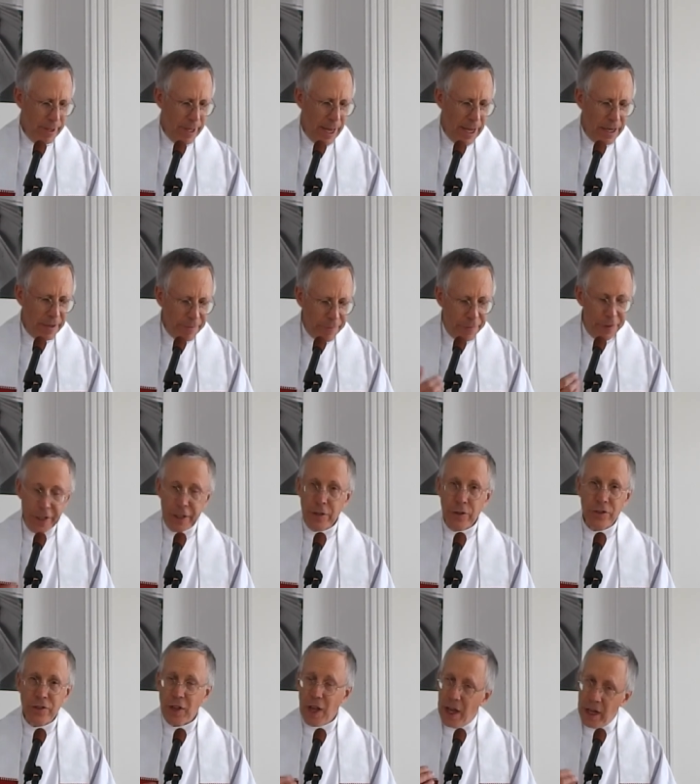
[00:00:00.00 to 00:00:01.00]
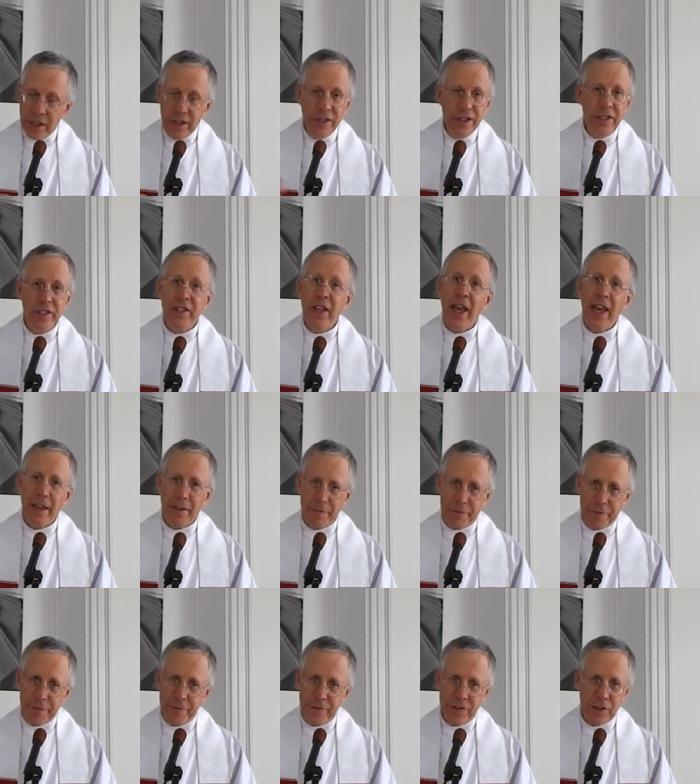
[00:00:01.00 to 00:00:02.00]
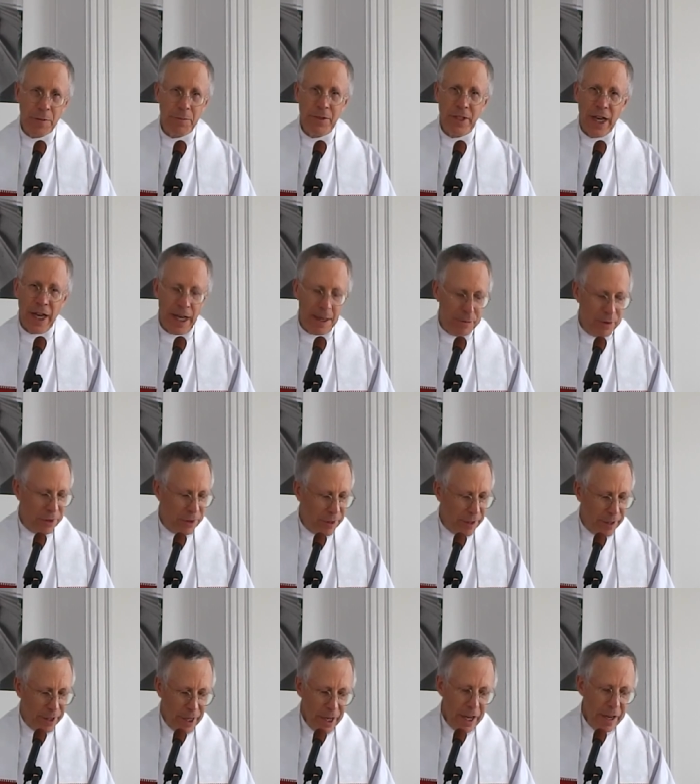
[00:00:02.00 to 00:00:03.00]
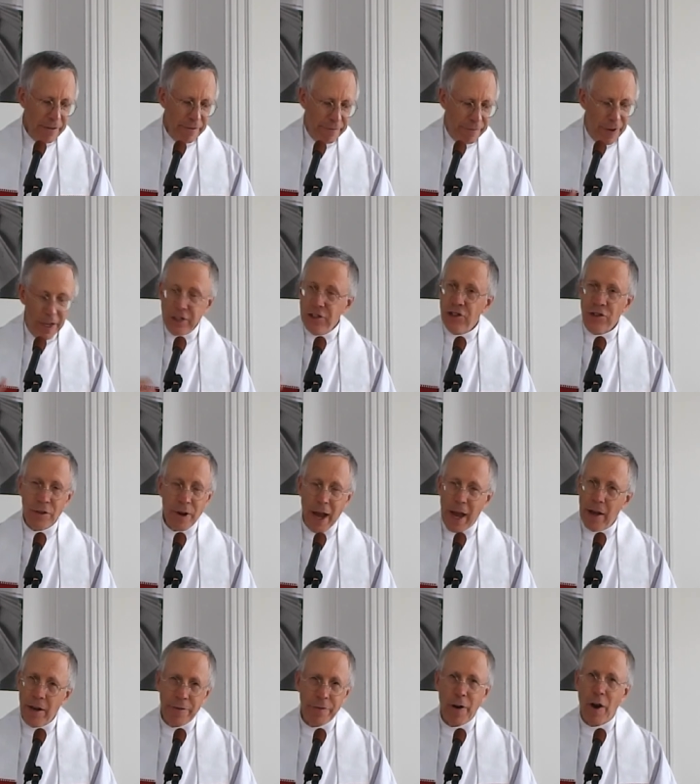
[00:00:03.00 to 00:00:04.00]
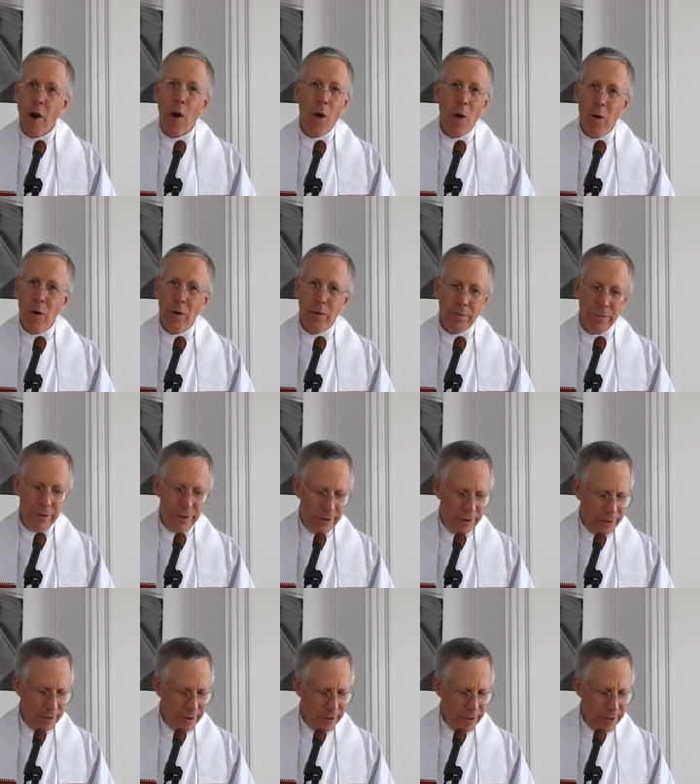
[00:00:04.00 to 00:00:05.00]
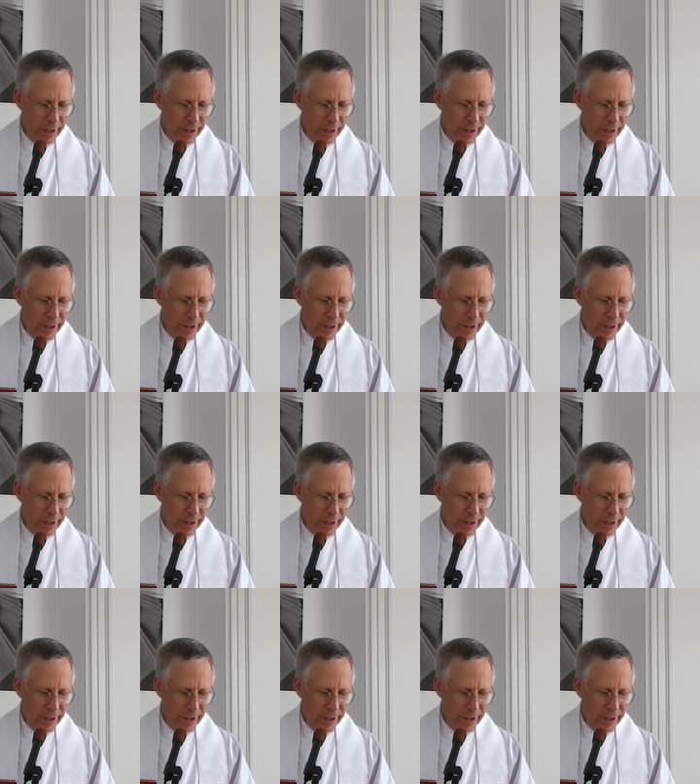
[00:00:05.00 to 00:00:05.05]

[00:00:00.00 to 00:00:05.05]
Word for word: and it feels unsafe sometimes to venture out of our homes.